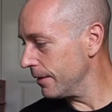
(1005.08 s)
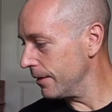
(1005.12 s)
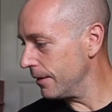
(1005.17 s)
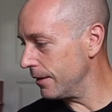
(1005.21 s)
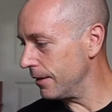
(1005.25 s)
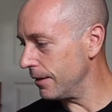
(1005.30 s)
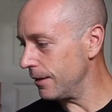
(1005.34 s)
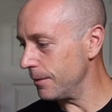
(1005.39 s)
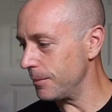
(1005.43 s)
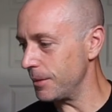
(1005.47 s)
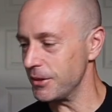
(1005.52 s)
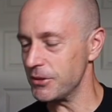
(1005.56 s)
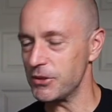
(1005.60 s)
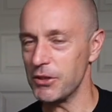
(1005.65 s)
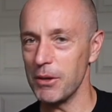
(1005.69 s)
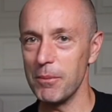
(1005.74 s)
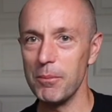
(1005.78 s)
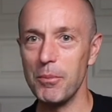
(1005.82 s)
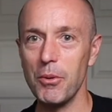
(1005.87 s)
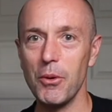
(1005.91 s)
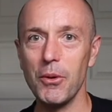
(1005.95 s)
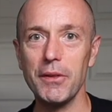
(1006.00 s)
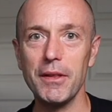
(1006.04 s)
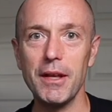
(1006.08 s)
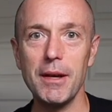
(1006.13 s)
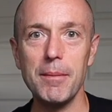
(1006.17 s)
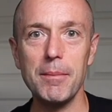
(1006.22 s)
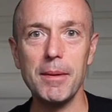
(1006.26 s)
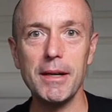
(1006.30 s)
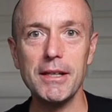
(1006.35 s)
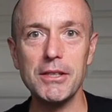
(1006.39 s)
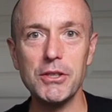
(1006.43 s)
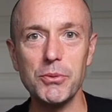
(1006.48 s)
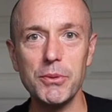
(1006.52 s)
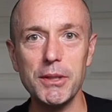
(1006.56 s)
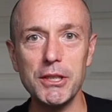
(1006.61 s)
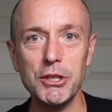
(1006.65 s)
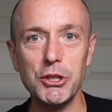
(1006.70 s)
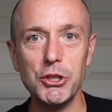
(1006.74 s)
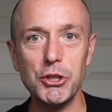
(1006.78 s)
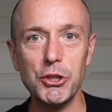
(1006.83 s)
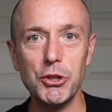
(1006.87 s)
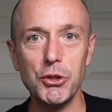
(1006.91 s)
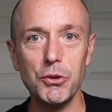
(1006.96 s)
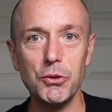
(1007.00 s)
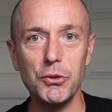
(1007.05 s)
but at some point they may switch
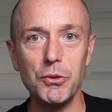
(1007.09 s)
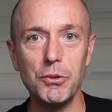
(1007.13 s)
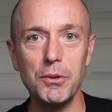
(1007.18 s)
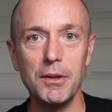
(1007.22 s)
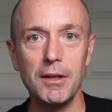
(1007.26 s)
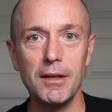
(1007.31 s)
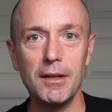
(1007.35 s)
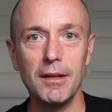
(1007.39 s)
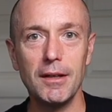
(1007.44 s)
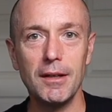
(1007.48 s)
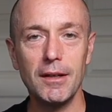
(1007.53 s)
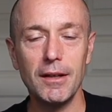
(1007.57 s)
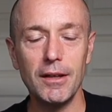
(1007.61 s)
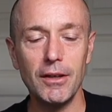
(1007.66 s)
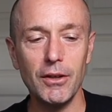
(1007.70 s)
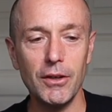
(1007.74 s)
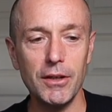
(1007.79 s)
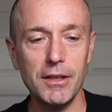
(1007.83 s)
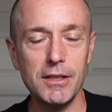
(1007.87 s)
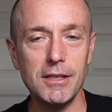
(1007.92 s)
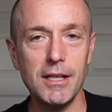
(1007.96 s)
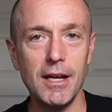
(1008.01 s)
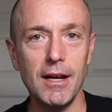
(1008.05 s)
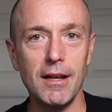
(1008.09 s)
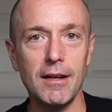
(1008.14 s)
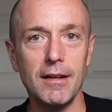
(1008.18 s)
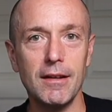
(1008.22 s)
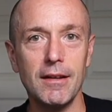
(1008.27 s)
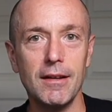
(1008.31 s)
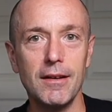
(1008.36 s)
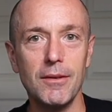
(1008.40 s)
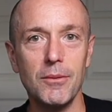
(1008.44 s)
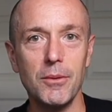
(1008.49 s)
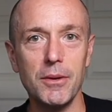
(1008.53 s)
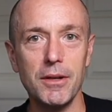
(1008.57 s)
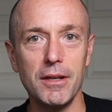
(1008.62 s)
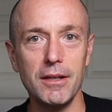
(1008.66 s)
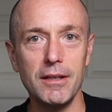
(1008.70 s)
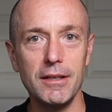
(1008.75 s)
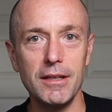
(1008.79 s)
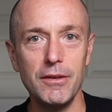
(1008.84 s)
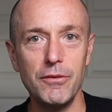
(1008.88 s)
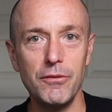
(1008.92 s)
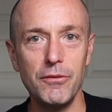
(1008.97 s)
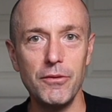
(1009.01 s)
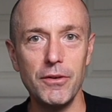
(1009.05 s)
to Kyrgyzstan when I
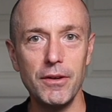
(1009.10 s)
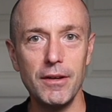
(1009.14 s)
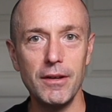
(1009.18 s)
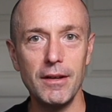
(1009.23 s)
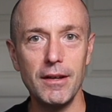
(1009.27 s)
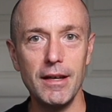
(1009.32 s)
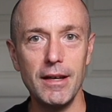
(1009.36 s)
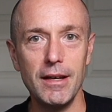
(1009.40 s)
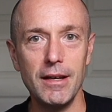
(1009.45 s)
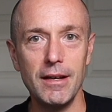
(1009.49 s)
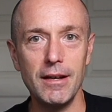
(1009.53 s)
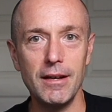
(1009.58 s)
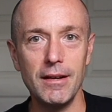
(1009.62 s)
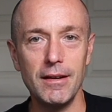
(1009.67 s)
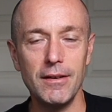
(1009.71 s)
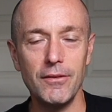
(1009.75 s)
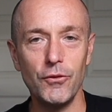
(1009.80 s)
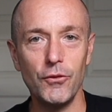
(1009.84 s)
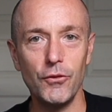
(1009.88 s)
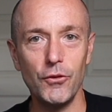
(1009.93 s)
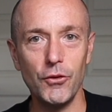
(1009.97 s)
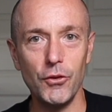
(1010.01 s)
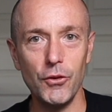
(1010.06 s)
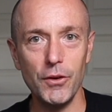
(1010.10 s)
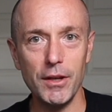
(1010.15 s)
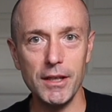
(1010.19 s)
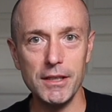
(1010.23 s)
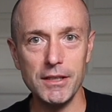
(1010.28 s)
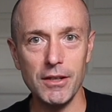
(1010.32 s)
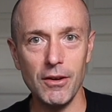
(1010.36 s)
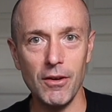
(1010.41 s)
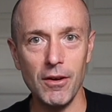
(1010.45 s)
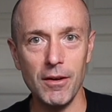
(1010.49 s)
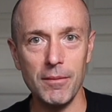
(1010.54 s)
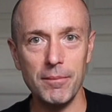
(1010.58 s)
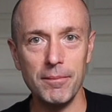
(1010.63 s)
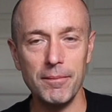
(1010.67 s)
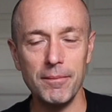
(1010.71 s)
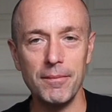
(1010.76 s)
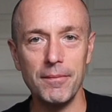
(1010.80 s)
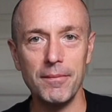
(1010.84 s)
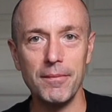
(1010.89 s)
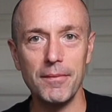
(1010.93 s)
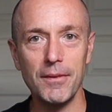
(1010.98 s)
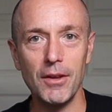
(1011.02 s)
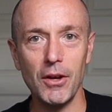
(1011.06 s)
leave in 2 days' time.
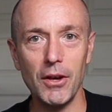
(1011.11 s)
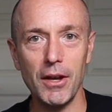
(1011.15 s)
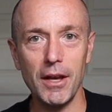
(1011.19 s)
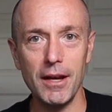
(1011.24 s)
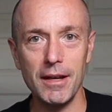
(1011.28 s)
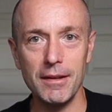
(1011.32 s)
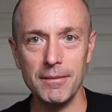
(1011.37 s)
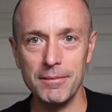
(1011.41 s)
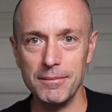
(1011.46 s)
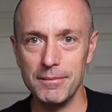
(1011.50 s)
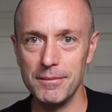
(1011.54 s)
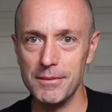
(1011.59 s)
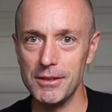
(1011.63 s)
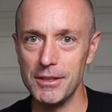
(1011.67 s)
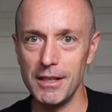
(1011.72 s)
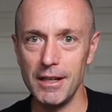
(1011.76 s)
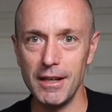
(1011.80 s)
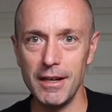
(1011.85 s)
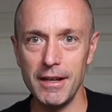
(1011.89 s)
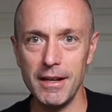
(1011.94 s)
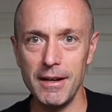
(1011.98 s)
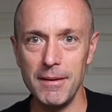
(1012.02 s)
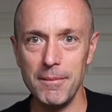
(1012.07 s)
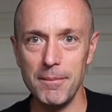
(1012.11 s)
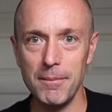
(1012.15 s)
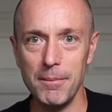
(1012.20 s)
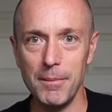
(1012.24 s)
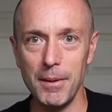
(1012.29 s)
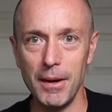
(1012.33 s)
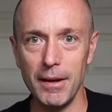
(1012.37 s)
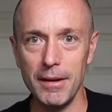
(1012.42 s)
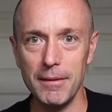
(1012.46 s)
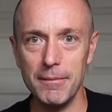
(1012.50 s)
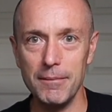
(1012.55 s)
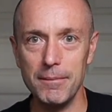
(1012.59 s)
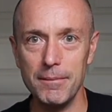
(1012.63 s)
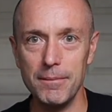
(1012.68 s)
Okay, see you later. Bye.